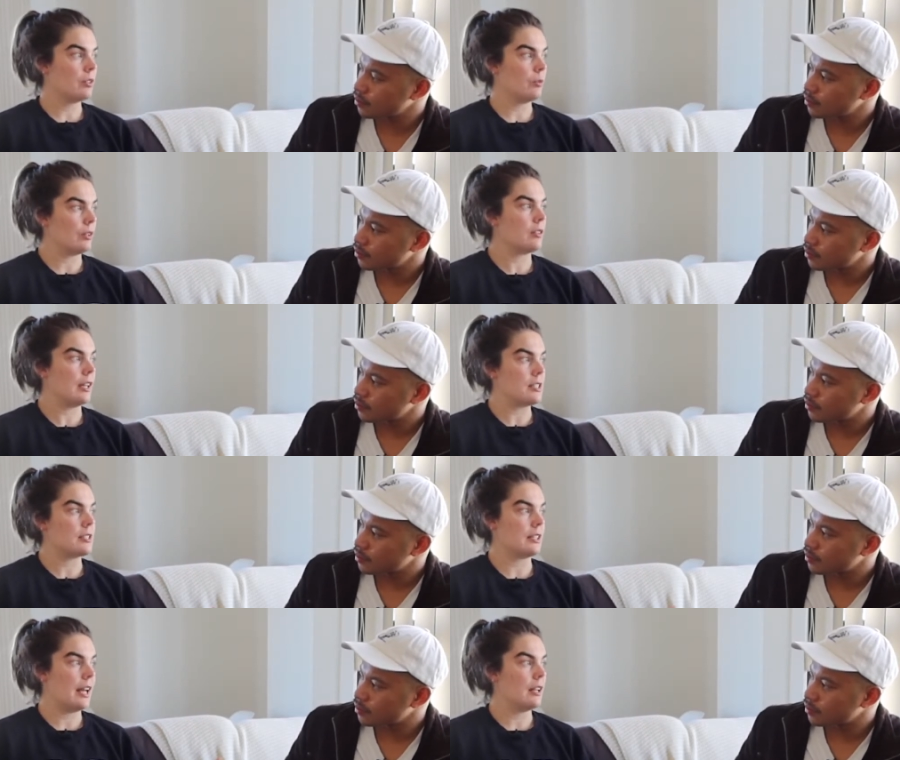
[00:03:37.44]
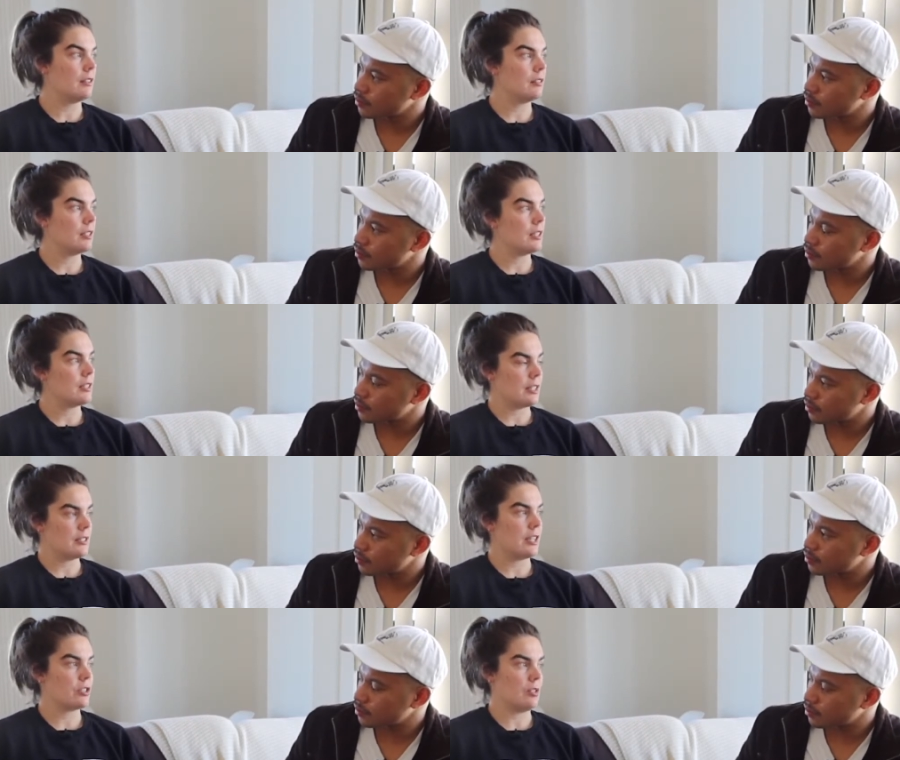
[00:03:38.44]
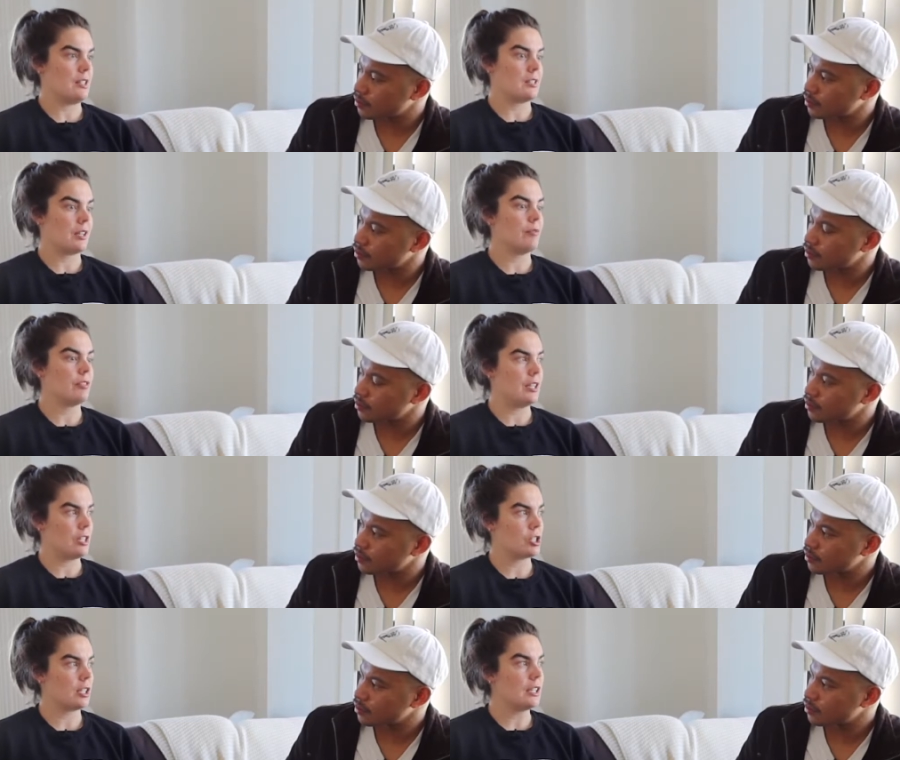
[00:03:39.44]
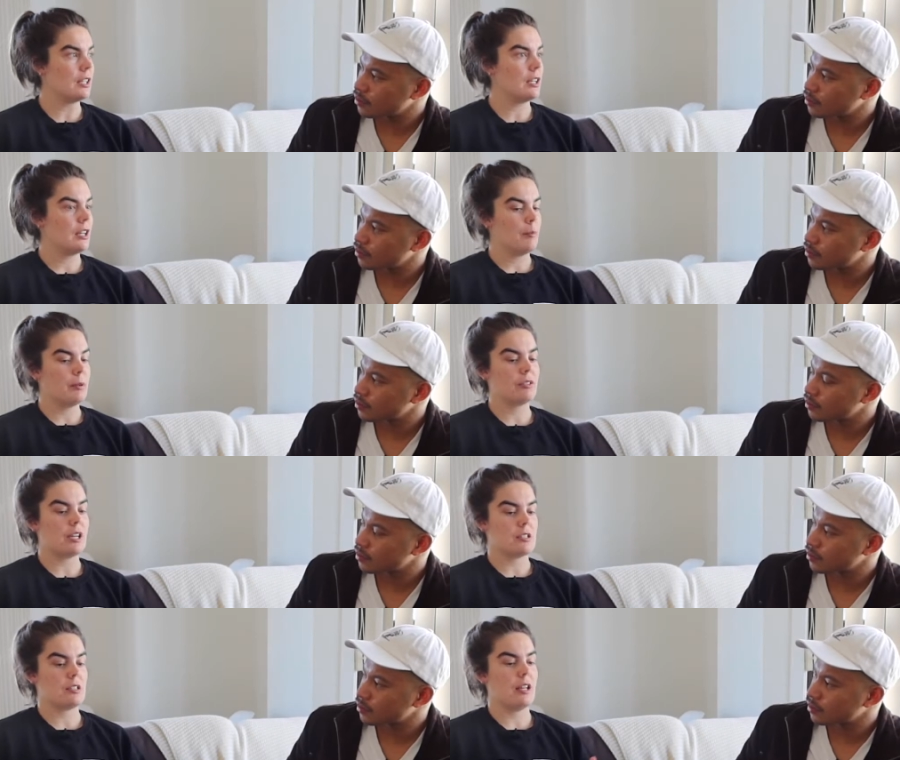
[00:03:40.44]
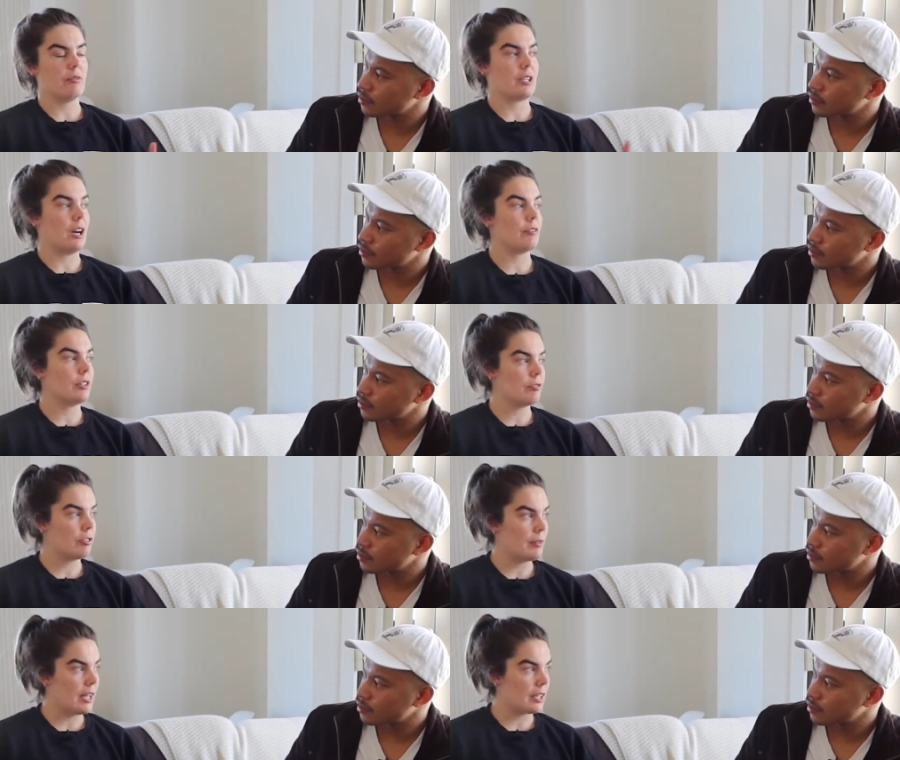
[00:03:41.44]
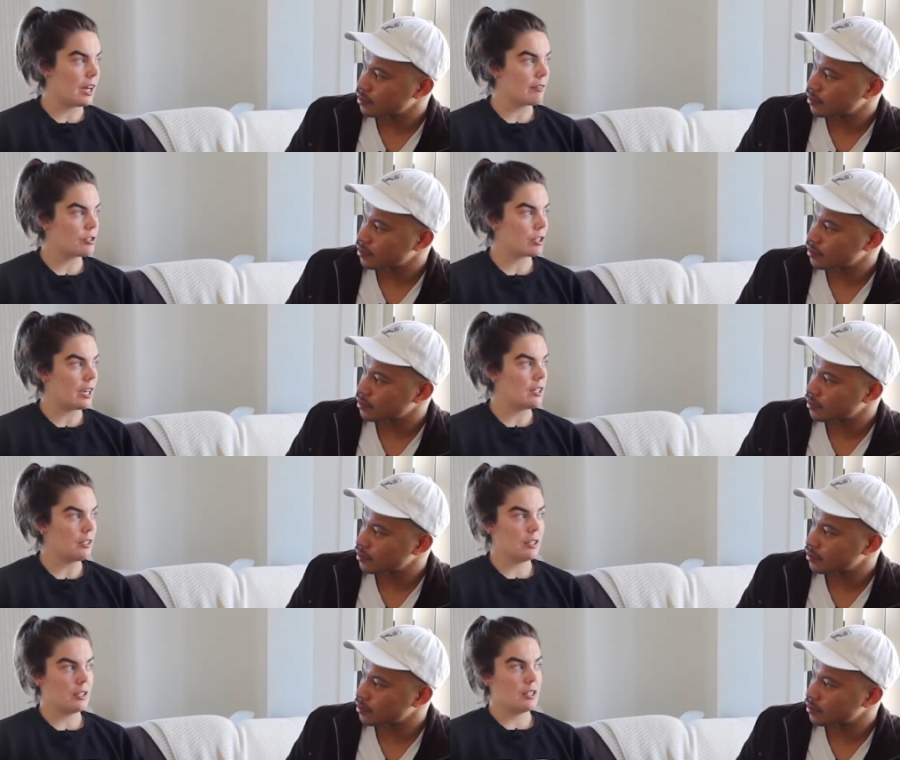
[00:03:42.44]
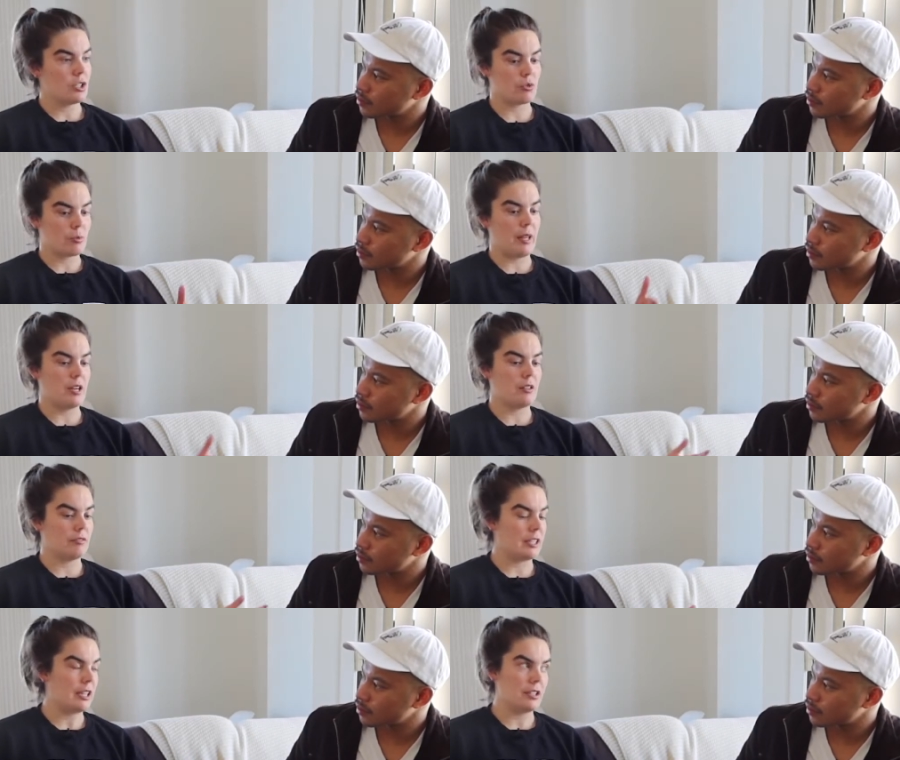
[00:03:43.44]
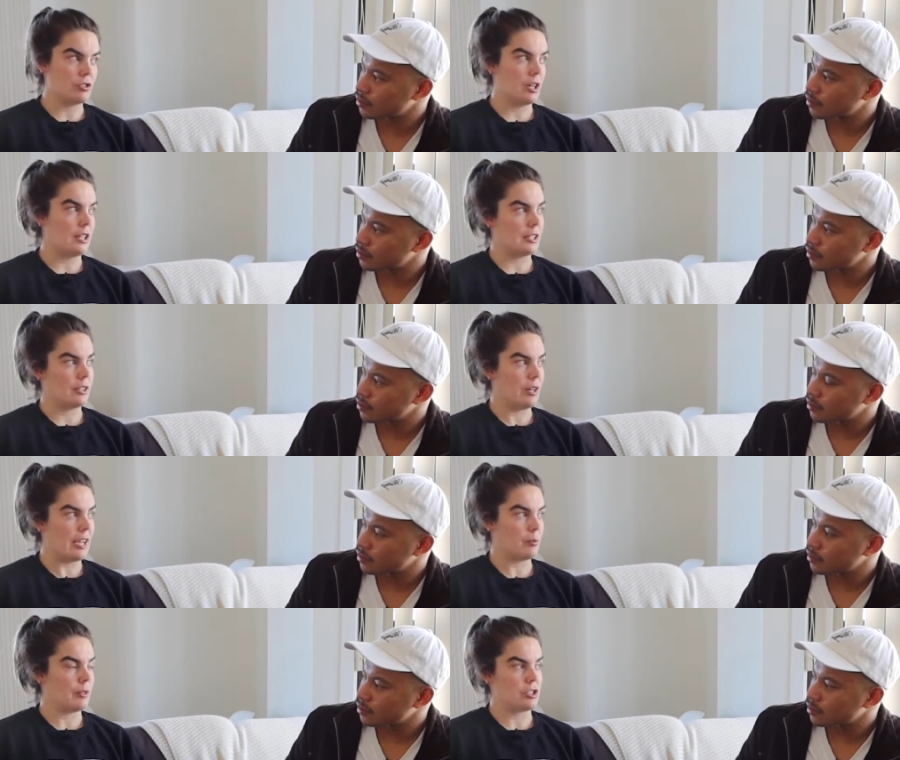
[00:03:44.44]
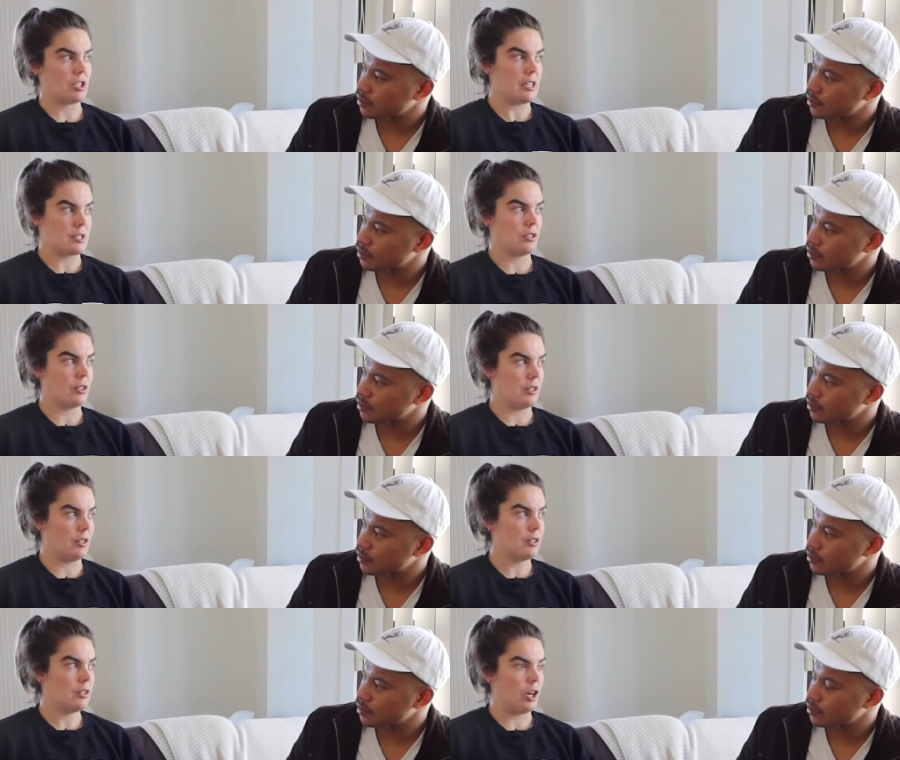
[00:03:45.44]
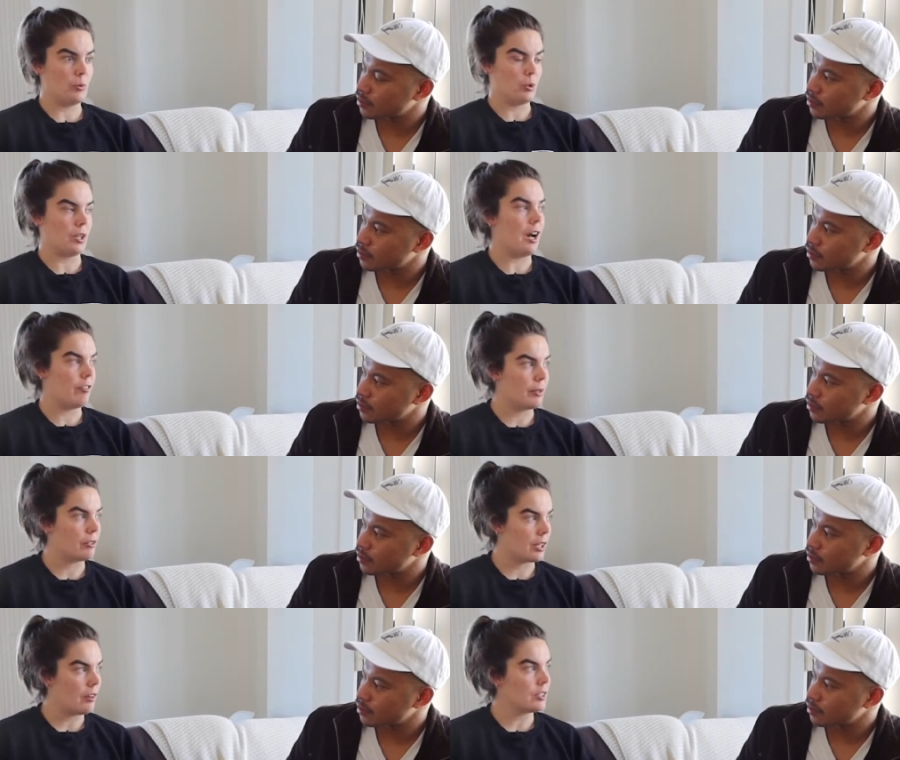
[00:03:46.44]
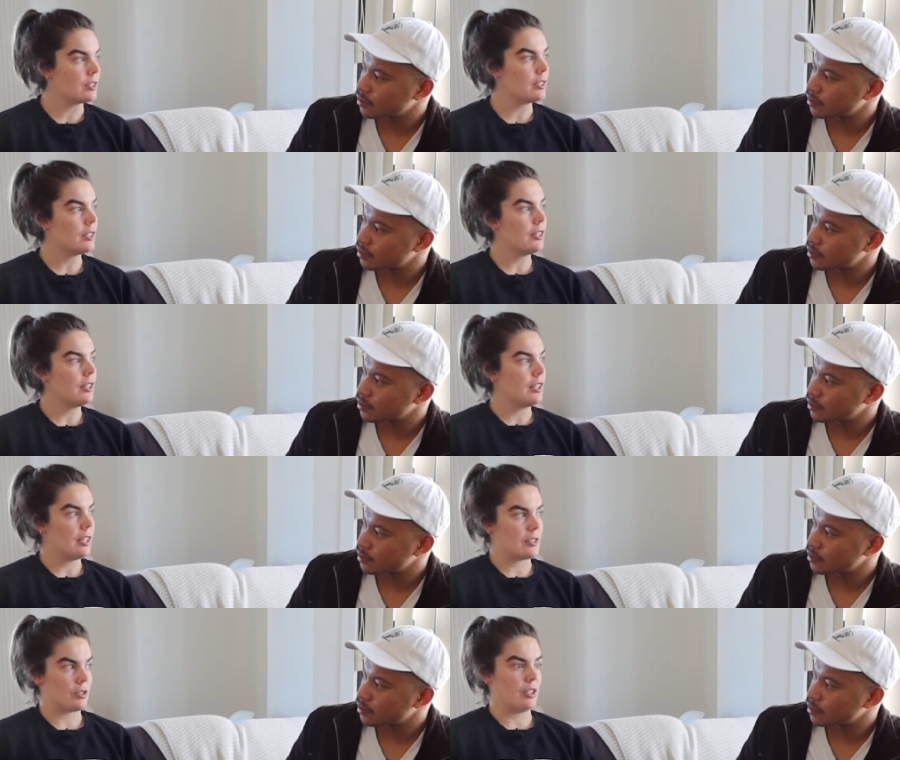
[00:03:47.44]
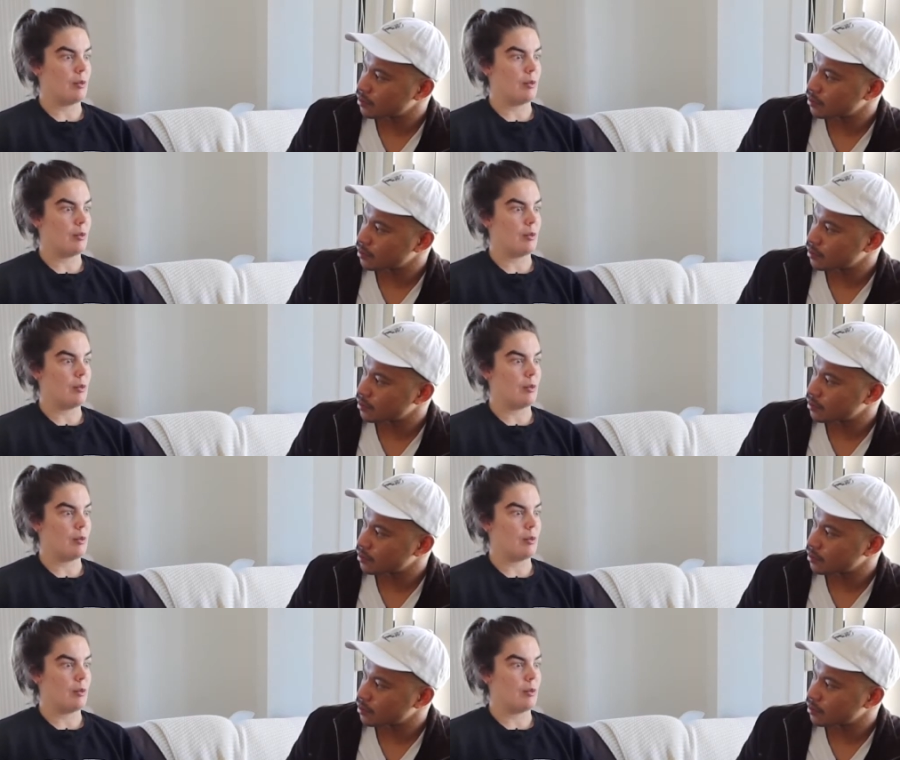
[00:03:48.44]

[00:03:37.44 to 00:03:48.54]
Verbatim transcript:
Speaker 1: with easing that sensation, that discomfort initially. But in regards to like recovering from that calf strain, just repetitively getting dry needling or acupuncture isn't going to help your calf be recovered. It's going to